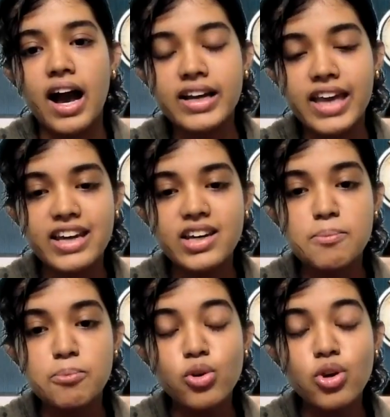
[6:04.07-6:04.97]
Again, a
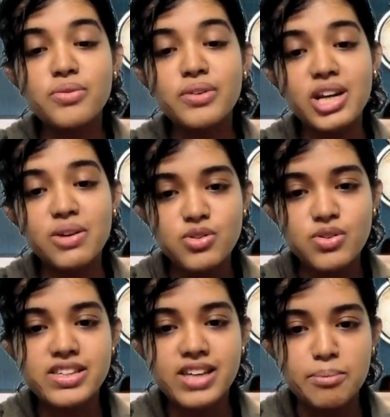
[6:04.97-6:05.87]
pool of
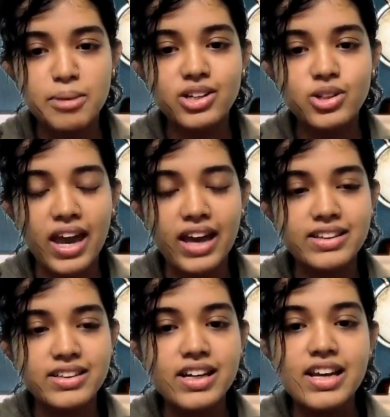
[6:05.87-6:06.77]
individuals coming
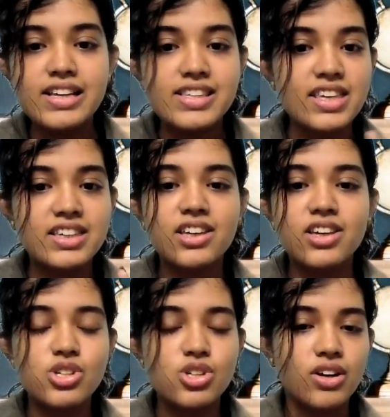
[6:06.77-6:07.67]
together seeking
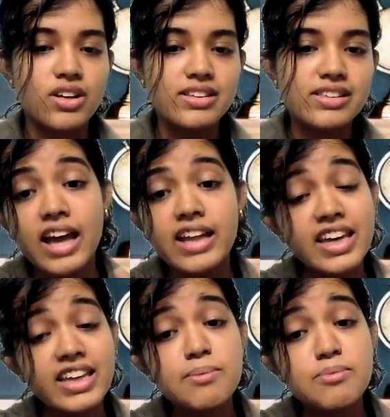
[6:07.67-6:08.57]
insurance, and
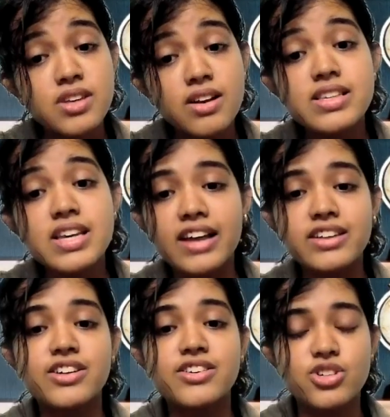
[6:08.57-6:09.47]
they themselves are the
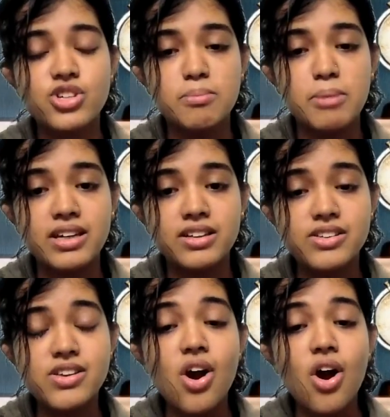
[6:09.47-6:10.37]
decision
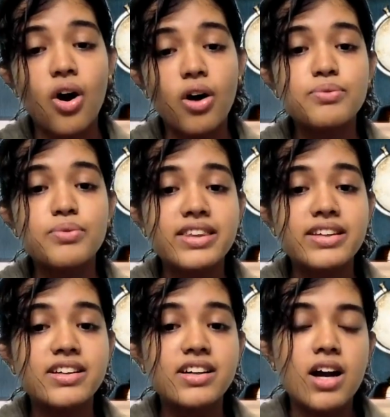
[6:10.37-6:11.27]
makers of
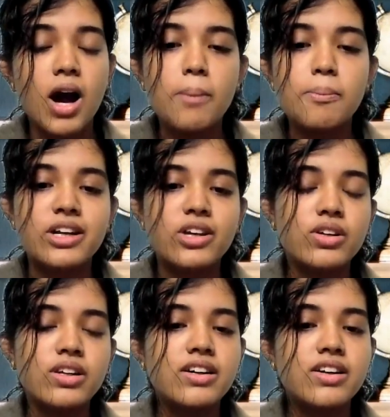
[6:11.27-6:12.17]
whether a
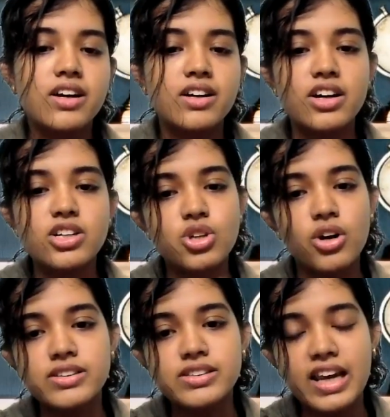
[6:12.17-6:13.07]
particular
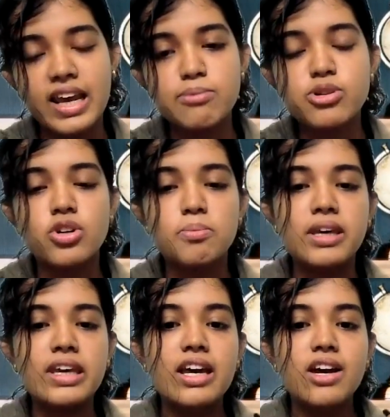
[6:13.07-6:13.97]
insurance claim should
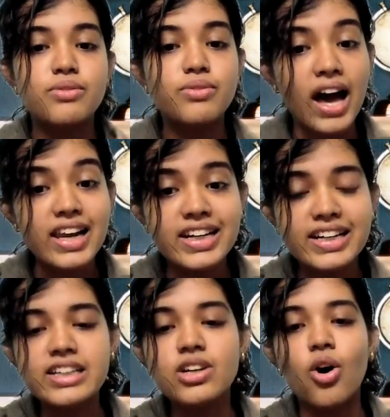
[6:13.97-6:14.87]
be
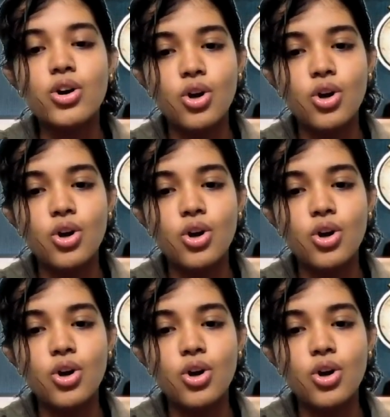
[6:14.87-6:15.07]
validated or